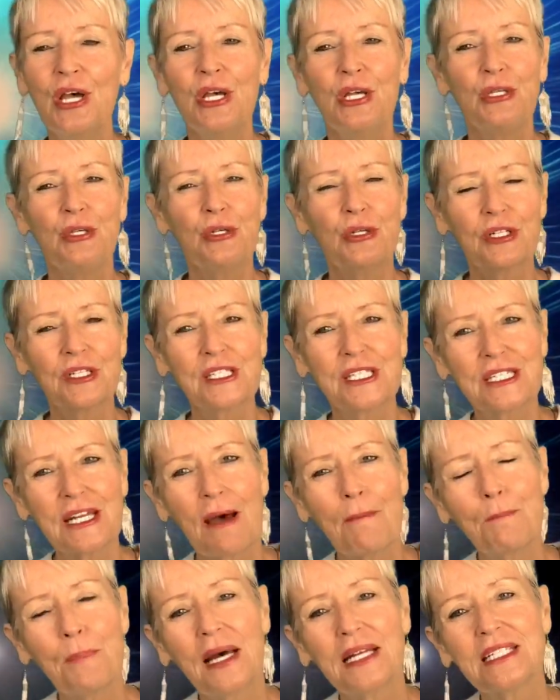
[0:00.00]
You can
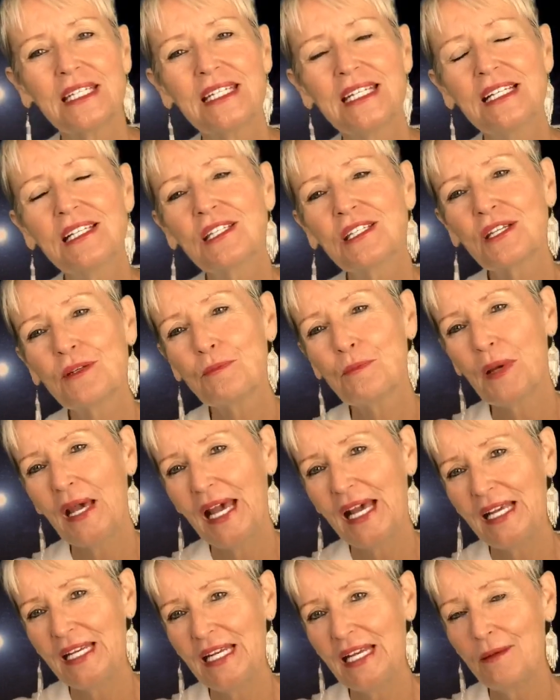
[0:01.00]
start
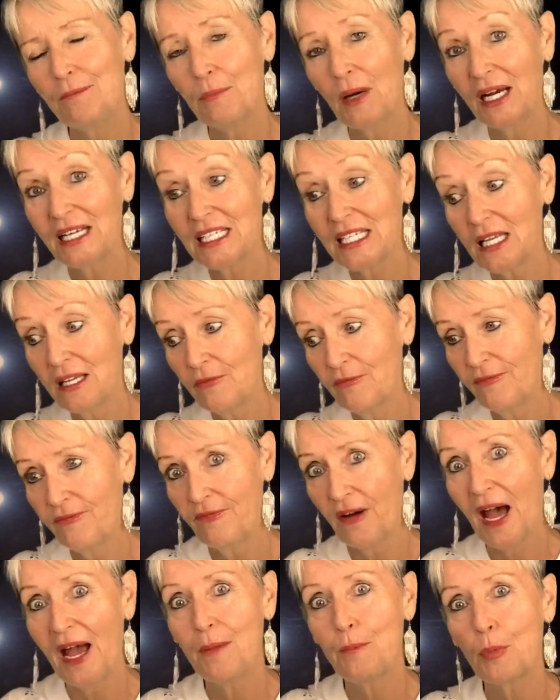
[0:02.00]
participating by
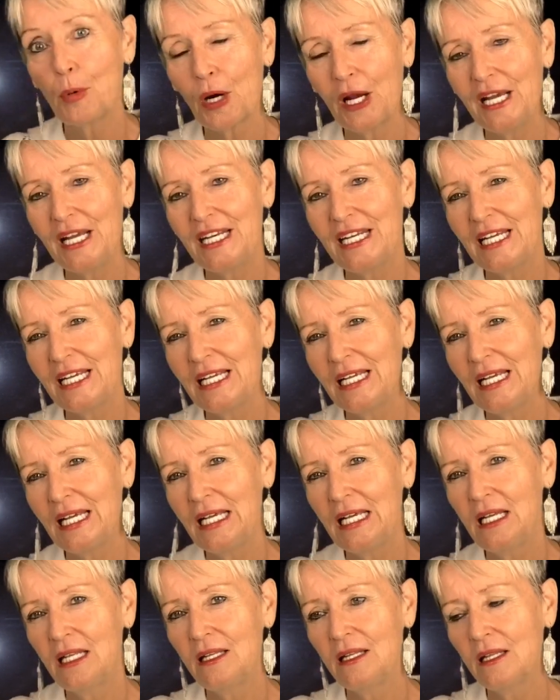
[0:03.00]
vibrating
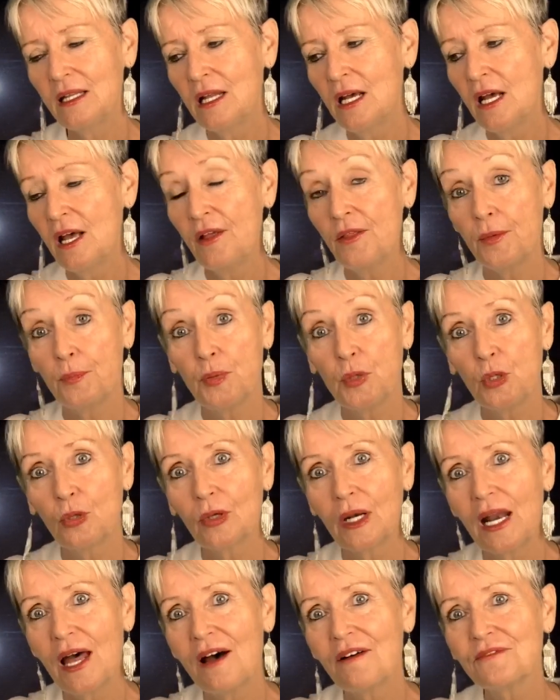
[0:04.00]
in the pure
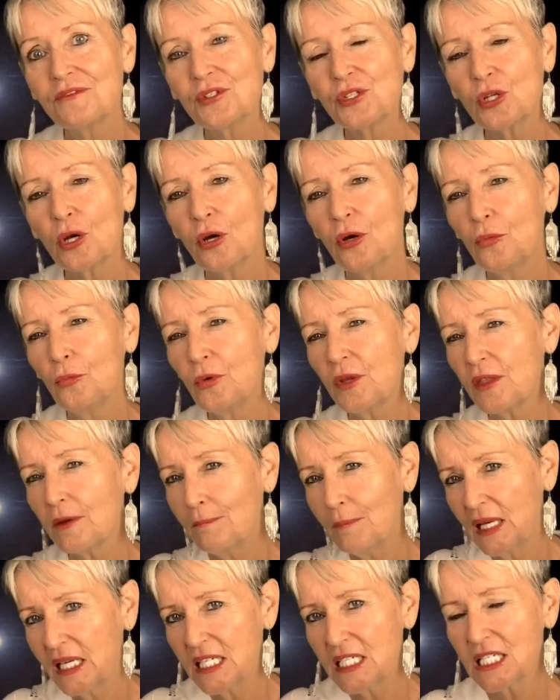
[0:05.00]
love zone with the
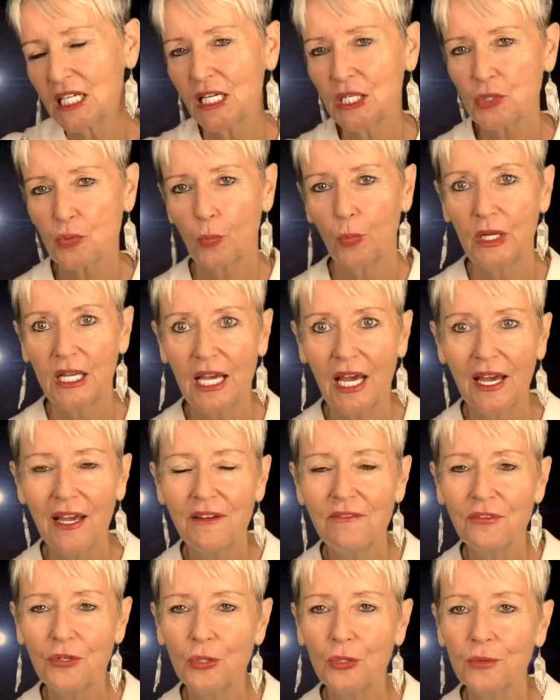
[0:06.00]
meditation we
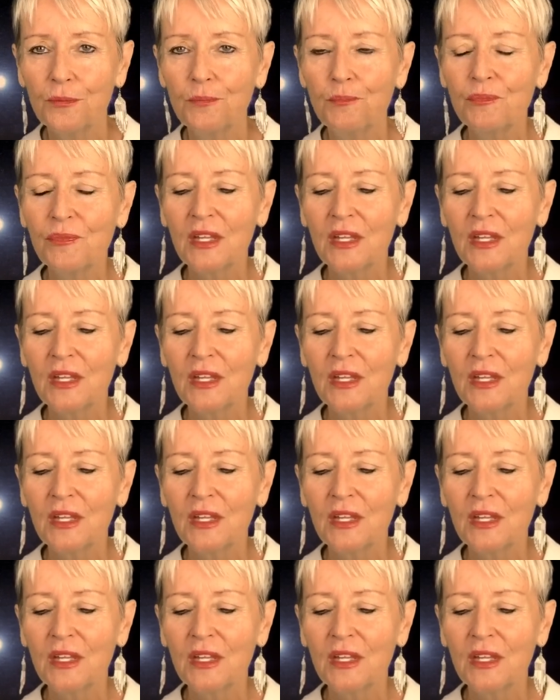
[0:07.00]
gave you